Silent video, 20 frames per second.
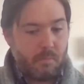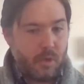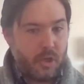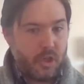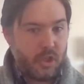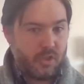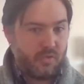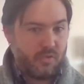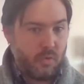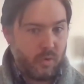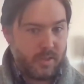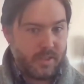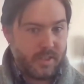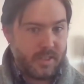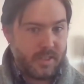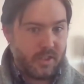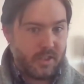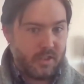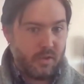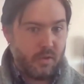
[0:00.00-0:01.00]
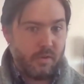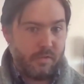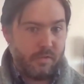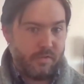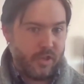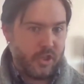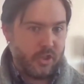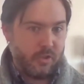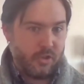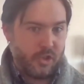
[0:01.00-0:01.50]
British forces, so
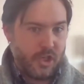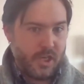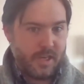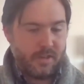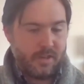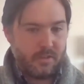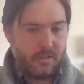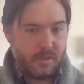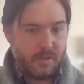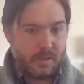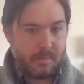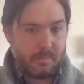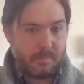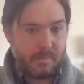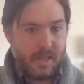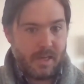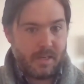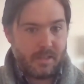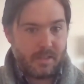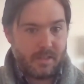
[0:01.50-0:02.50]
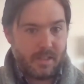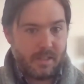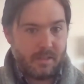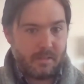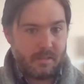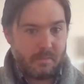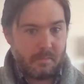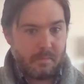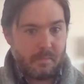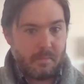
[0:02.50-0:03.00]
official channels, that is
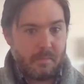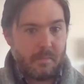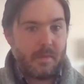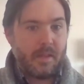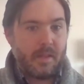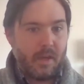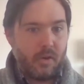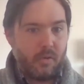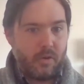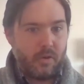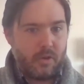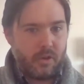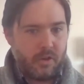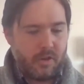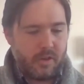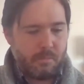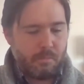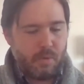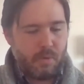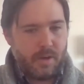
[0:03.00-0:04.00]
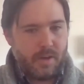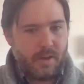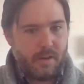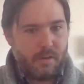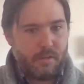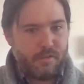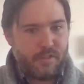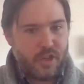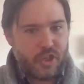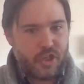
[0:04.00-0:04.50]
that they returned to Britain
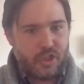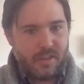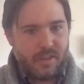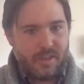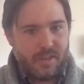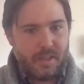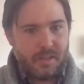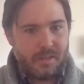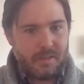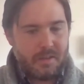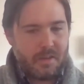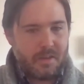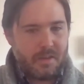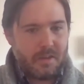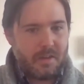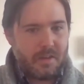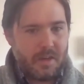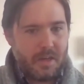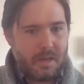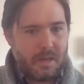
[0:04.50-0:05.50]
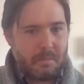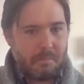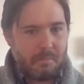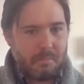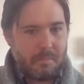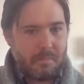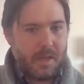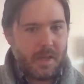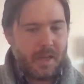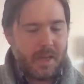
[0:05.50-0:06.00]
officially.
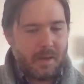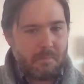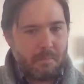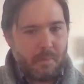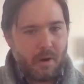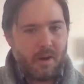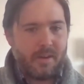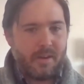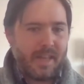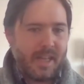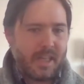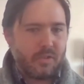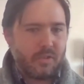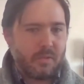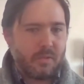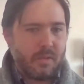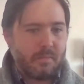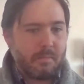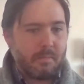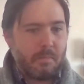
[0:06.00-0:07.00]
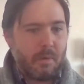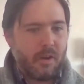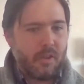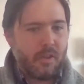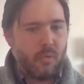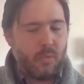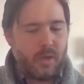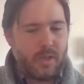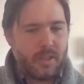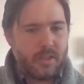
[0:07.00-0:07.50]
In part, that's part of
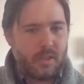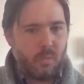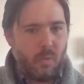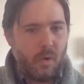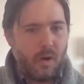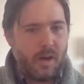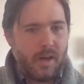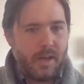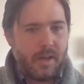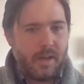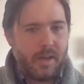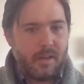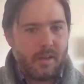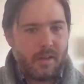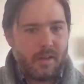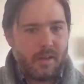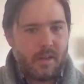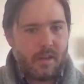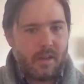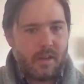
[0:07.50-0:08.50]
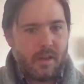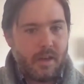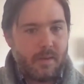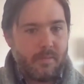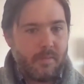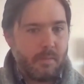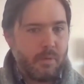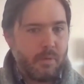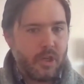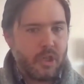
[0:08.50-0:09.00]
the reason why
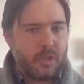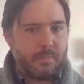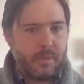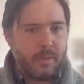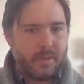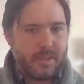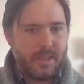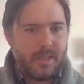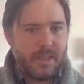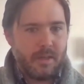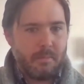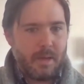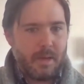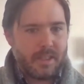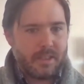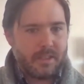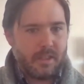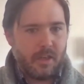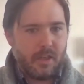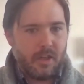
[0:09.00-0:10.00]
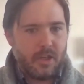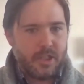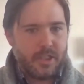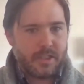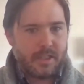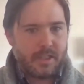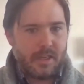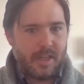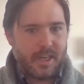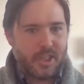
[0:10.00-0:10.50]
the British Museum has the
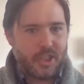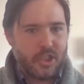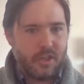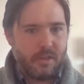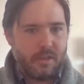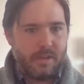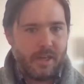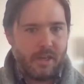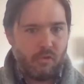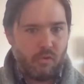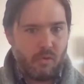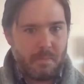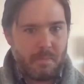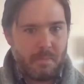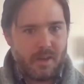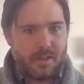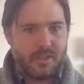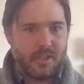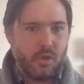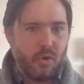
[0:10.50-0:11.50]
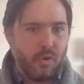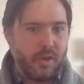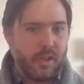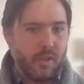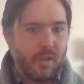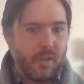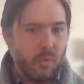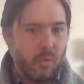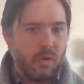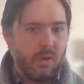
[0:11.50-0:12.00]
largest collection of any repository
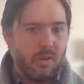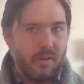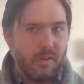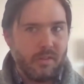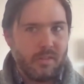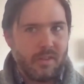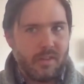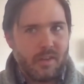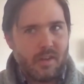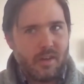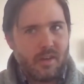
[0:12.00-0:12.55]
in the world,